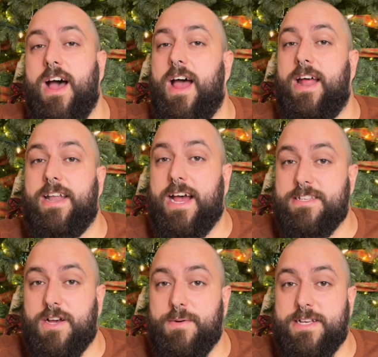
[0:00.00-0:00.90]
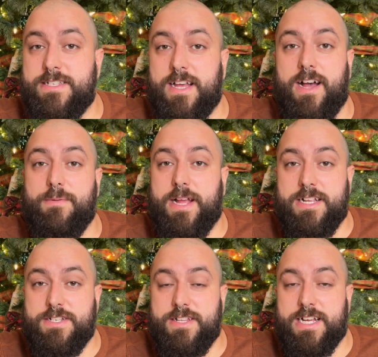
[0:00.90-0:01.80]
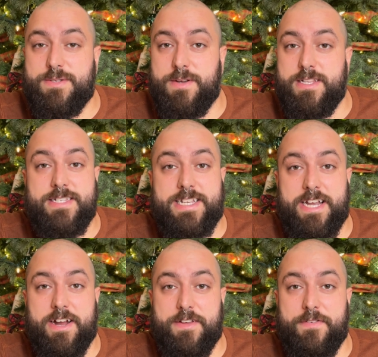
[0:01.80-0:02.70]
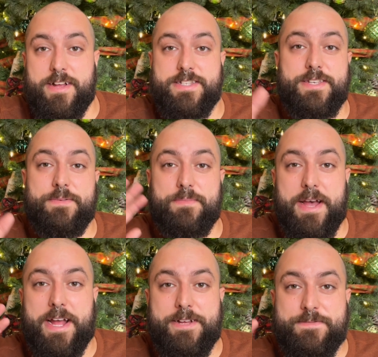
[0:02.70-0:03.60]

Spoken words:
And as always, I will catch you in the next one. Stay naughty, friends. Bye.